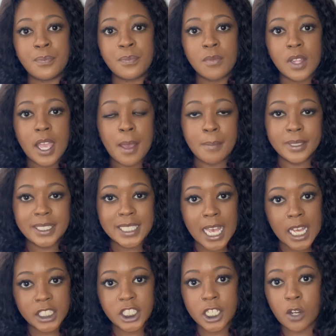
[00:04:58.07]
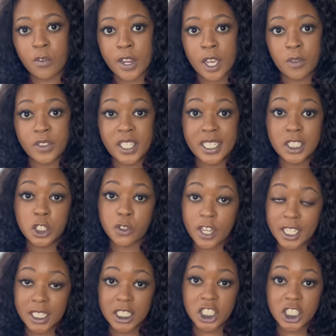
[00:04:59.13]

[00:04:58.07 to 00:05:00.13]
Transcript: and massaging around the drainage